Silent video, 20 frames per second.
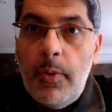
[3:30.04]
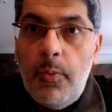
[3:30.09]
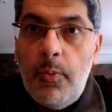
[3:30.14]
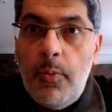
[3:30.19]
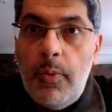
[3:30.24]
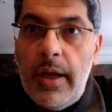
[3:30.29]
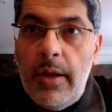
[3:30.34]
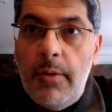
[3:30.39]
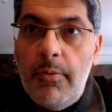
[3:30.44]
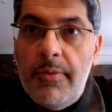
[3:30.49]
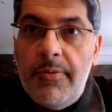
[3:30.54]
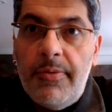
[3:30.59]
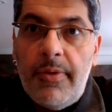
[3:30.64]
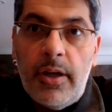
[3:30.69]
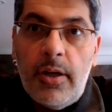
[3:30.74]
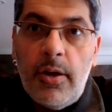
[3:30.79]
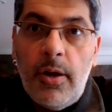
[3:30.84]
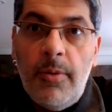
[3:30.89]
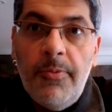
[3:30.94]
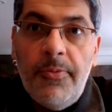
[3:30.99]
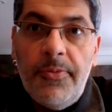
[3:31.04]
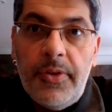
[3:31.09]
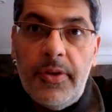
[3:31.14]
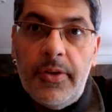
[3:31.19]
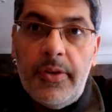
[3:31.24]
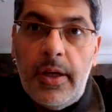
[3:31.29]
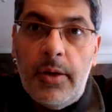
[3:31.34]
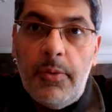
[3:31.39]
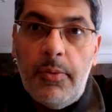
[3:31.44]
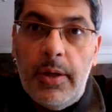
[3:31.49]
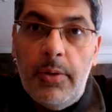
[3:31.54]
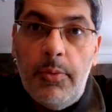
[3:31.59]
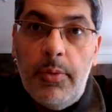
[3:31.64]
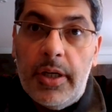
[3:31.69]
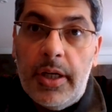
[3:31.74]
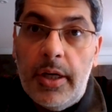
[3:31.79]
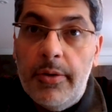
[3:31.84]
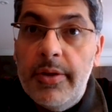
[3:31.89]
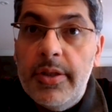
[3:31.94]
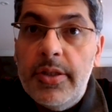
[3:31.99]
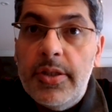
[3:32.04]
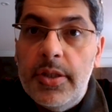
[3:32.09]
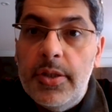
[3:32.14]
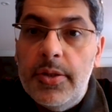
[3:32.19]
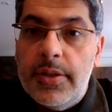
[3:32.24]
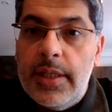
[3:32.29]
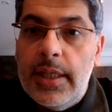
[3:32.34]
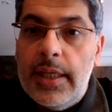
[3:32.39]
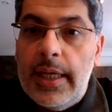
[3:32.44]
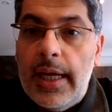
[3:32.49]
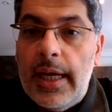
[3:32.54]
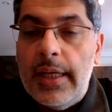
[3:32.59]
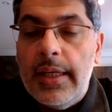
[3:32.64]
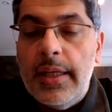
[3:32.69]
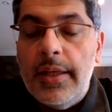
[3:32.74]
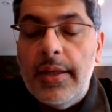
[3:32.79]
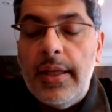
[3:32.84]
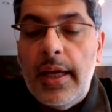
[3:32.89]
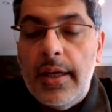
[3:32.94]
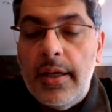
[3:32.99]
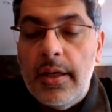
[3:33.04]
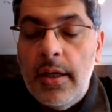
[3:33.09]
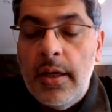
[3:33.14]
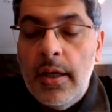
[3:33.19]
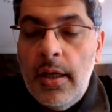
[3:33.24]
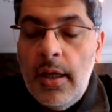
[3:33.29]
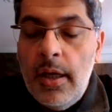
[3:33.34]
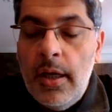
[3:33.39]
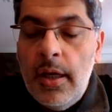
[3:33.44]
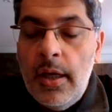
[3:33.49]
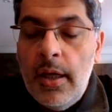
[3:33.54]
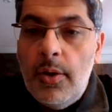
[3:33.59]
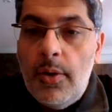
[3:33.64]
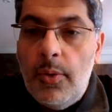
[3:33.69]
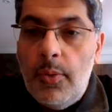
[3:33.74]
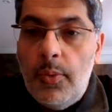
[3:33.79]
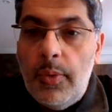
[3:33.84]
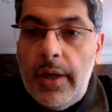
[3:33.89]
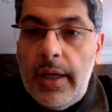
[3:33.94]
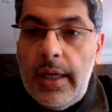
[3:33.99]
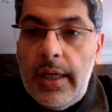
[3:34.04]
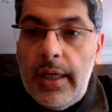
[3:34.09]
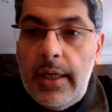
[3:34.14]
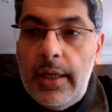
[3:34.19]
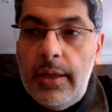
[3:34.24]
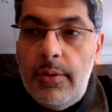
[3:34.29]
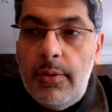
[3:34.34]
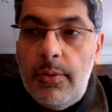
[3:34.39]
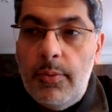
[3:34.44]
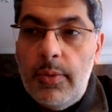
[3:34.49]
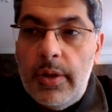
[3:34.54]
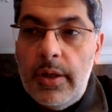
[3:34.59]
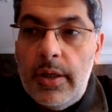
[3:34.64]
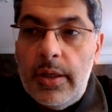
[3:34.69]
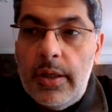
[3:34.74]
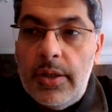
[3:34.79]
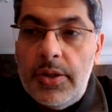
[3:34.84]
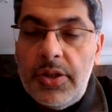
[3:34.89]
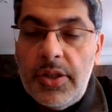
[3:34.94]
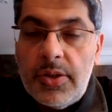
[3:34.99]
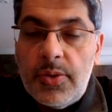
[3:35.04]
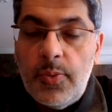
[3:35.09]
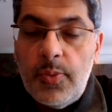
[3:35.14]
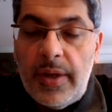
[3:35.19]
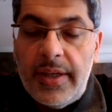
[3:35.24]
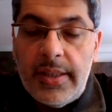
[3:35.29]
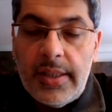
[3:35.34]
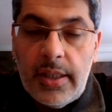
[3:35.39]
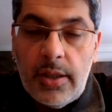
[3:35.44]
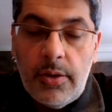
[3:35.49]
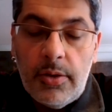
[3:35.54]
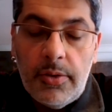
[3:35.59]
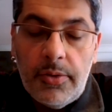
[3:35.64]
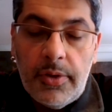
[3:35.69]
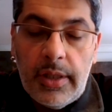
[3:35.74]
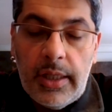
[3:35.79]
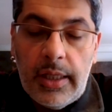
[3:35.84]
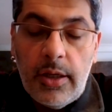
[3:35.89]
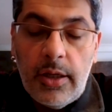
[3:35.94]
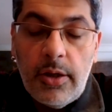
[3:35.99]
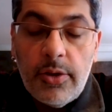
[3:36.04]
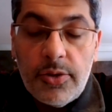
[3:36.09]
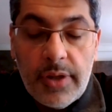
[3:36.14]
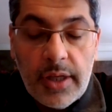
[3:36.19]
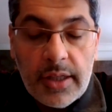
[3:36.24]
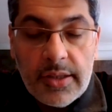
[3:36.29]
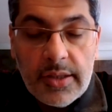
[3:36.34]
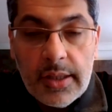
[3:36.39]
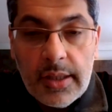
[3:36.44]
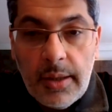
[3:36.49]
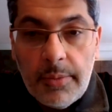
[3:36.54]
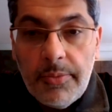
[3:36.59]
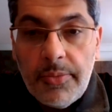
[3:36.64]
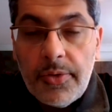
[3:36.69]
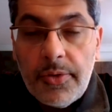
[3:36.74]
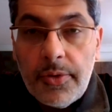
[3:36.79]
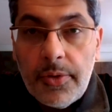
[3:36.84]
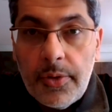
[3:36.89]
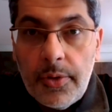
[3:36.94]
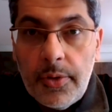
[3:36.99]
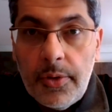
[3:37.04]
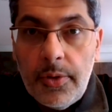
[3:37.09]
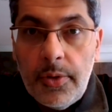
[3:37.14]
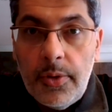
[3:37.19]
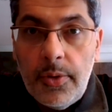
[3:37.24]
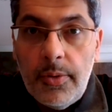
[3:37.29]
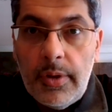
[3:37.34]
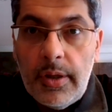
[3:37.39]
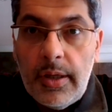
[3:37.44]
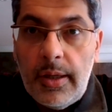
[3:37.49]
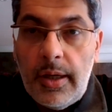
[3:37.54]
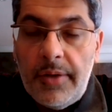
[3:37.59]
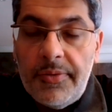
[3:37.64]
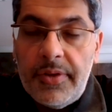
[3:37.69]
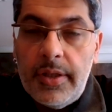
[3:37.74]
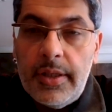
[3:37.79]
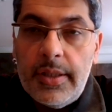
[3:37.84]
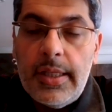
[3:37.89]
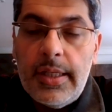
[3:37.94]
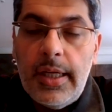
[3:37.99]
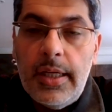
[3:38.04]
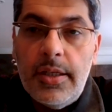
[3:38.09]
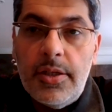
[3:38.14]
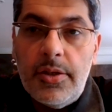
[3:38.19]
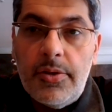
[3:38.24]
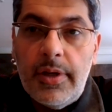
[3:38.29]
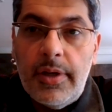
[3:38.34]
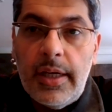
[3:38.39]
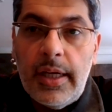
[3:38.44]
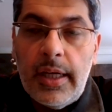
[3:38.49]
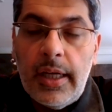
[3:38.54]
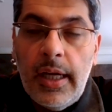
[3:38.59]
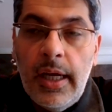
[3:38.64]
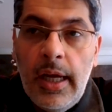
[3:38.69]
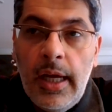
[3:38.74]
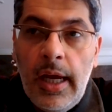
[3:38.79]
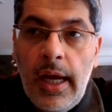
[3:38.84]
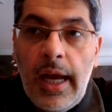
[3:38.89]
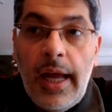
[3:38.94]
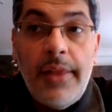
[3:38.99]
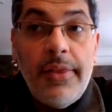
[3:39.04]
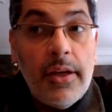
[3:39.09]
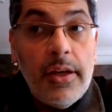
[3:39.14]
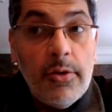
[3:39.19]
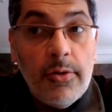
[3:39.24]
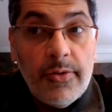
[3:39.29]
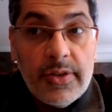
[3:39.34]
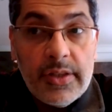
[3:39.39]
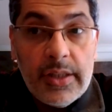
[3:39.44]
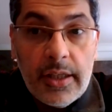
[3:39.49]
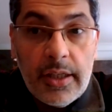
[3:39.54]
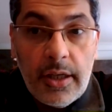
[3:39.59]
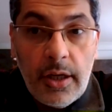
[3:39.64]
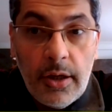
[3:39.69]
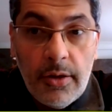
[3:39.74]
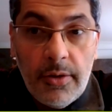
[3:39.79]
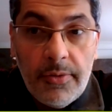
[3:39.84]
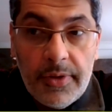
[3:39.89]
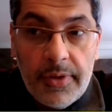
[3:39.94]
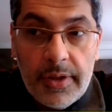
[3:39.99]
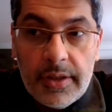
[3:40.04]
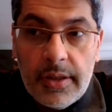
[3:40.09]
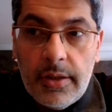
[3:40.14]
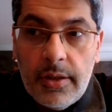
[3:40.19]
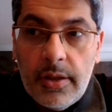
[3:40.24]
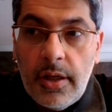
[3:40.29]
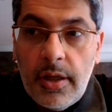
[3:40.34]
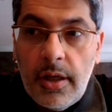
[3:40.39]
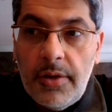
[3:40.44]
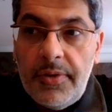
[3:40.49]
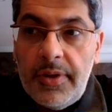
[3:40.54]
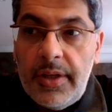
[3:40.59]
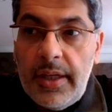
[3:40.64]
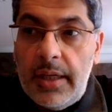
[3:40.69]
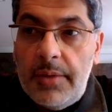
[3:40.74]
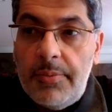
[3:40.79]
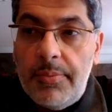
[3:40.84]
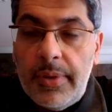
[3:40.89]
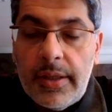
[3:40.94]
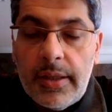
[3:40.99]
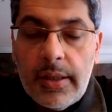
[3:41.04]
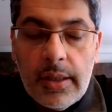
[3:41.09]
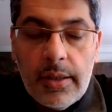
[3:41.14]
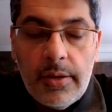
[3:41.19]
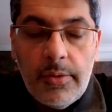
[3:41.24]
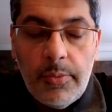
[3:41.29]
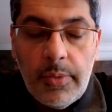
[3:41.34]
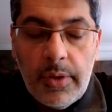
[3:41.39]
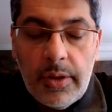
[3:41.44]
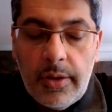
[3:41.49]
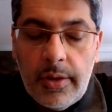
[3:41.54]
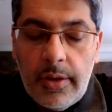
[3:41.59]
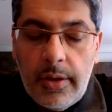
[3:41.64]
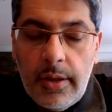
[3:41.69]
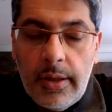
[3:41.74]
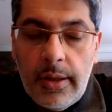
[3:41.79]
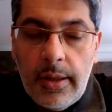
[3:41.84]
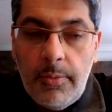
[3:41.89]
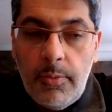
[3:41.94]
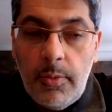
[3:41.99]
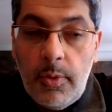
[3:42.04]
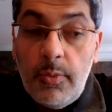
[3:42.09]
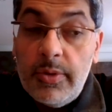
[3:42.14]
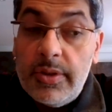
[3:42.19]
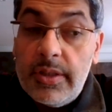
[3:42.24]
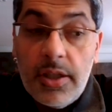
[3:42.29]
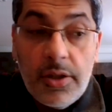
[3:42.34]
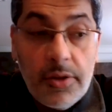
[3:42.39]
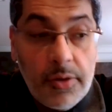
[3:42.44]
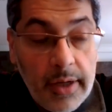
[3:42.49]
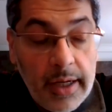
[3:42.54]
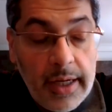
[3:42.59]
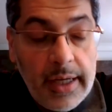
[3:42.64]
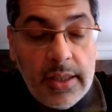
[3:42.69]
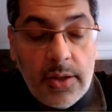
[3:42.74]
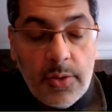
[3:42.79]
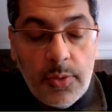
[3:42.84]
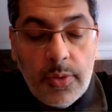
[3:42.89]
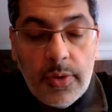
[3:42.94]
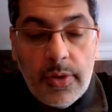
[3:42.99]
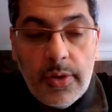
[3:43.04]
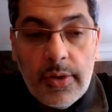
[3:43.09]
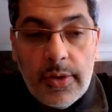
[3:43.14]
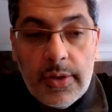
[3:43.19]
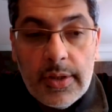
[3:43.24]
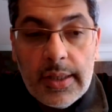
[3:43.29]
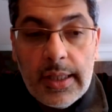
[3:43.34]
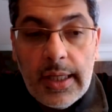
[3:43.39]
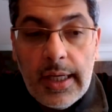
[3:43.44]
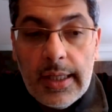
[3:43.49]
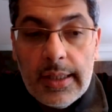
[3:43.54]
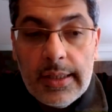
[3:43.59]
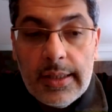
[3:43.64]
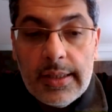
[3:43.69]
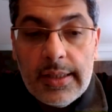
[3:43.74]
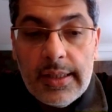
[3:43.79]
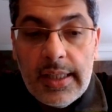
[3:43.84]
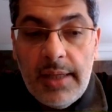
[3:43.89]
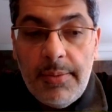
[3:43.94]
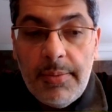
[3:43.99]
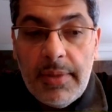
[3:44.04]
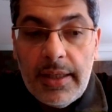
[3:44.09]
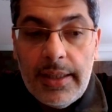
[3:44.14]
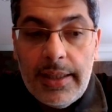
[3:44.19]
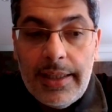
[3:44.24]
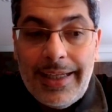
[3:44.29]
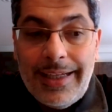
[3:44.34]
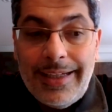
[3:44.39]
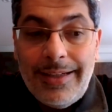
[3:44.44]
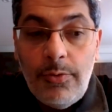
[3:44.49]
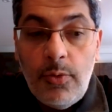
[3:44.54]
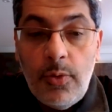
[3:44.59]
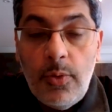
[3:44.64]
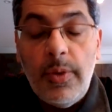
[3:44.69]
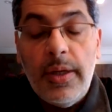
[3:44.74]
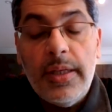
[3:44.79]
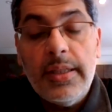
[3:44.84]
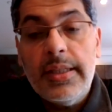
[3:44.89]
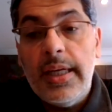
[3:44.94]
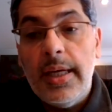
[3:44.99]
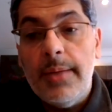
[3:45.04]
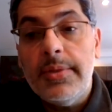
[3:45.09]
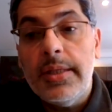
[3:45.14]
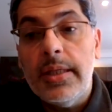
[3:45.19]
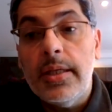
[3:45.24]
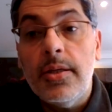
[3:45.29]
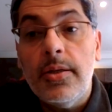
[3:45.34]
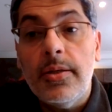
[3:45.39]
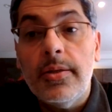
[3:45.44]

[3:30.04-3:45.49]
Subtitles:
we were very confident that we were going to use Lilyhead, and then we were just waiting on the contracts to come through after the tendering, and then obviously COVID hit. But what was great was that the team at Lilyhead always kept in